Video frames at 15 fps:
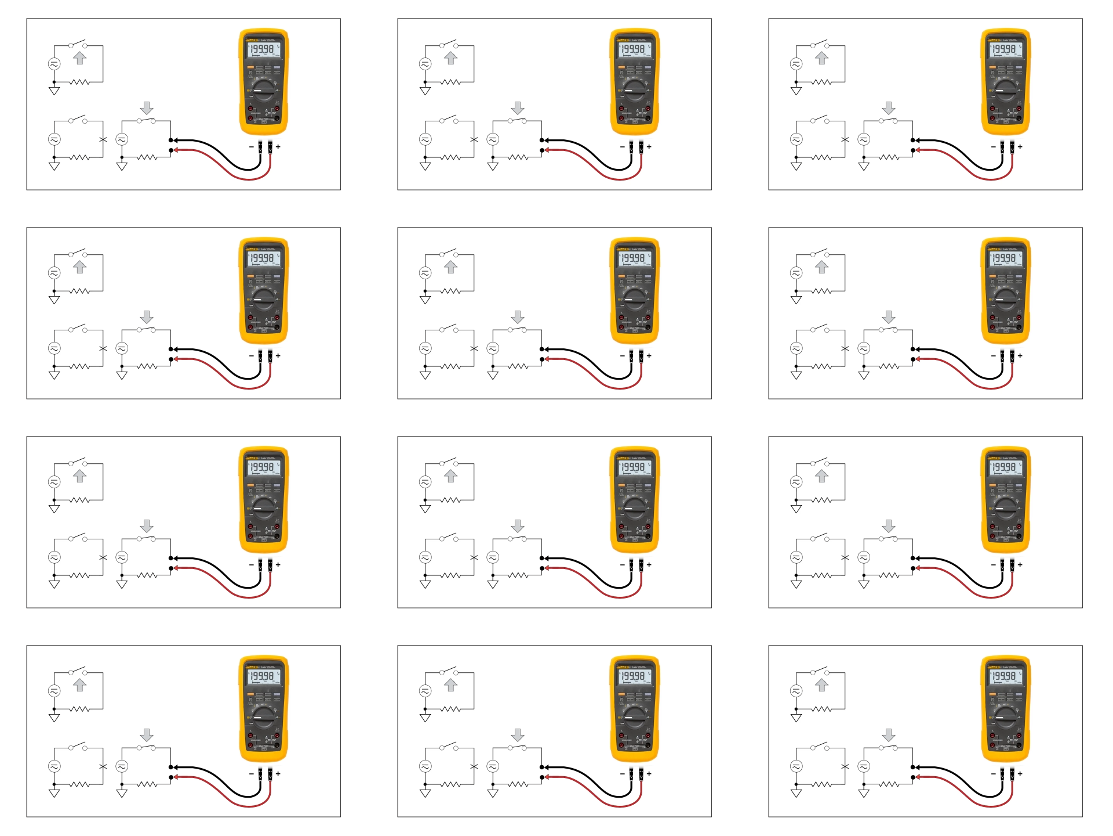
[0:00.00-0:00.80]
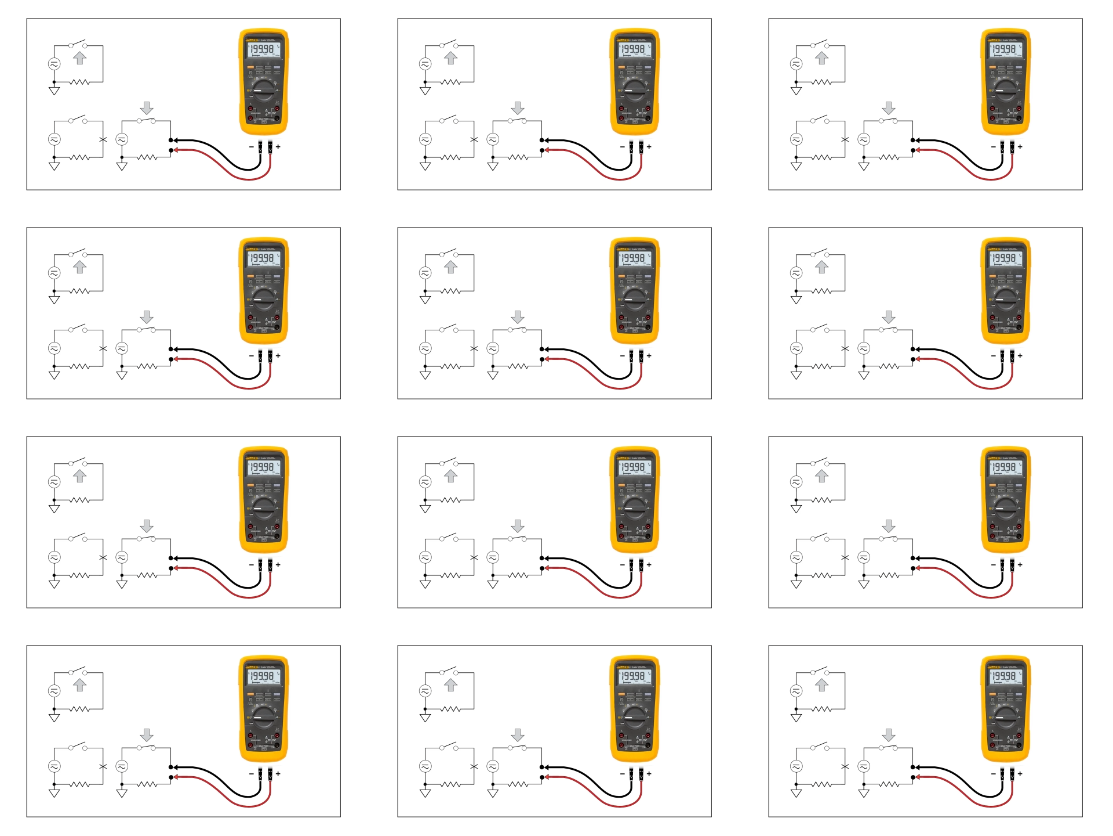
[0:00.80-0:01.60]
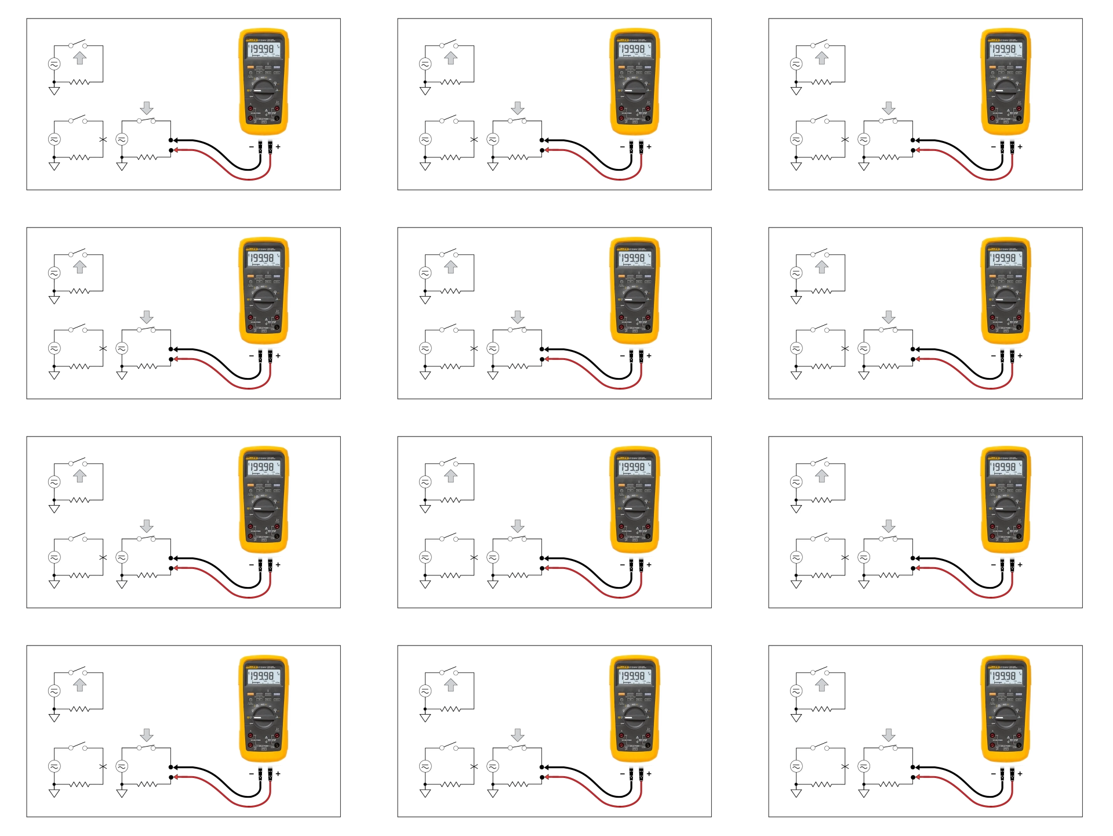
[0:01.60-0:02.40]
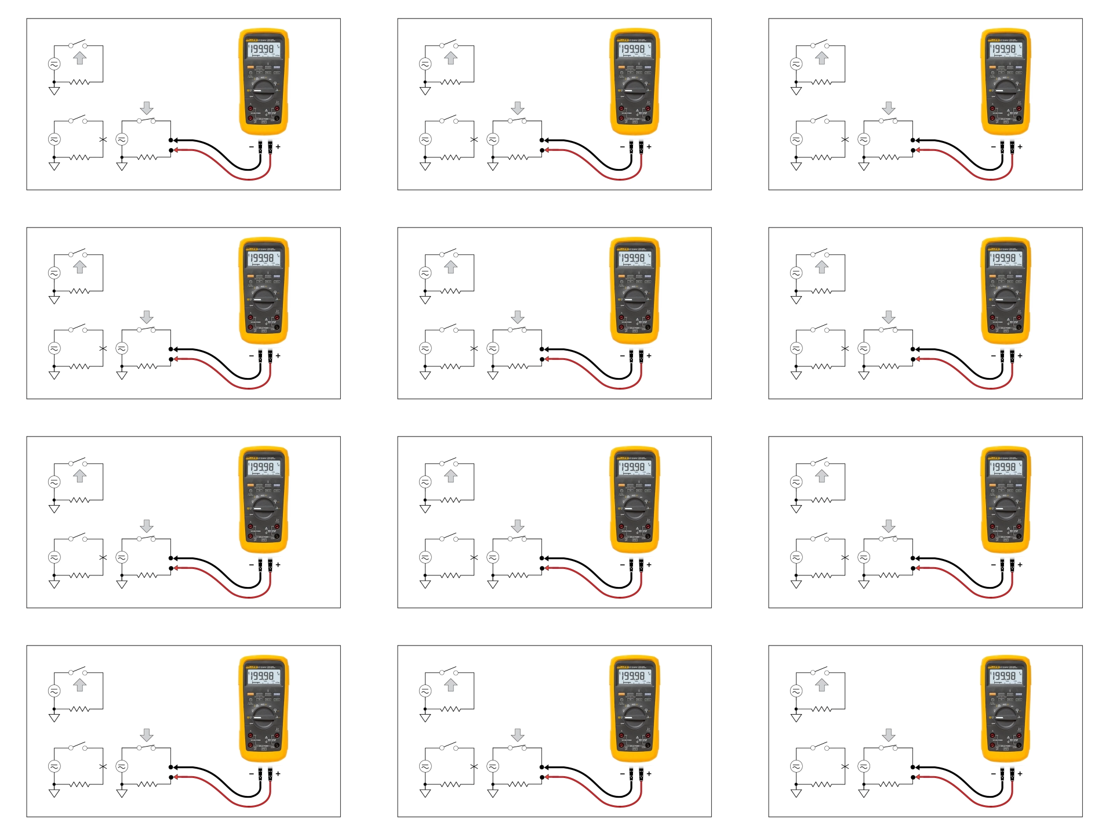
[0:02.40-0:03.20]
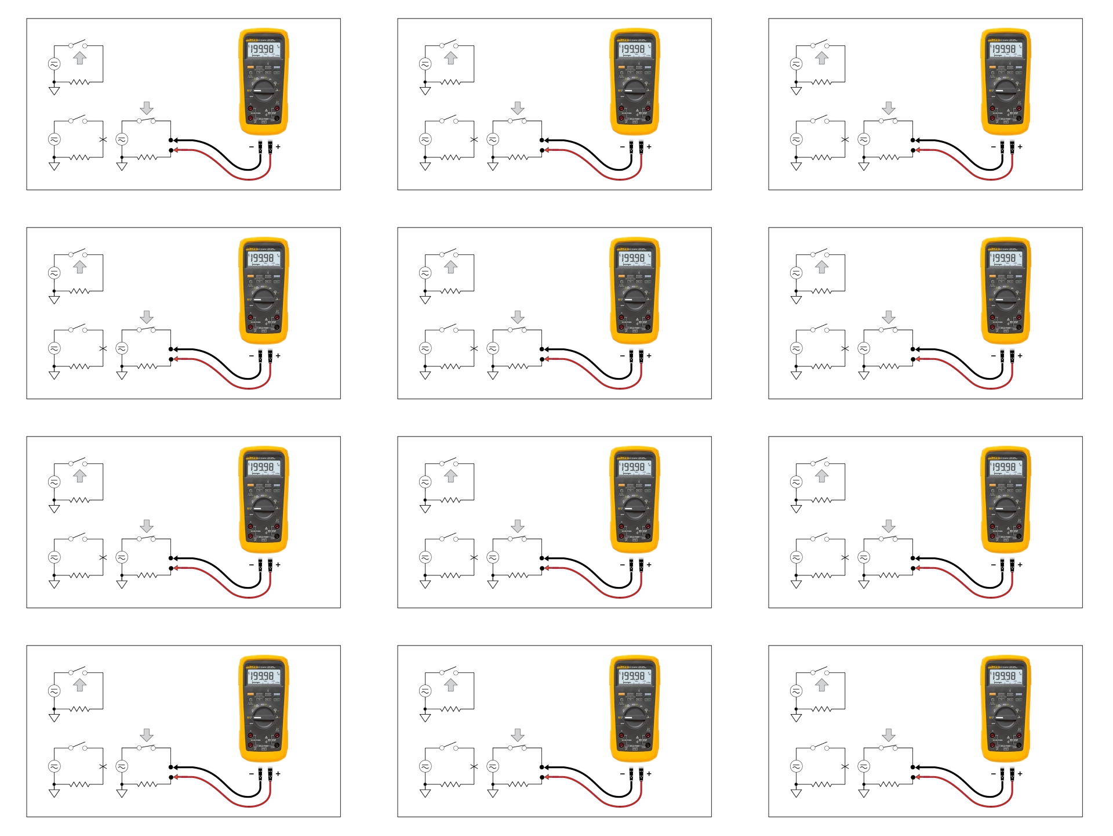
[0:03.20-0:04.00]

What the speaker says: [unreadable: no face in view]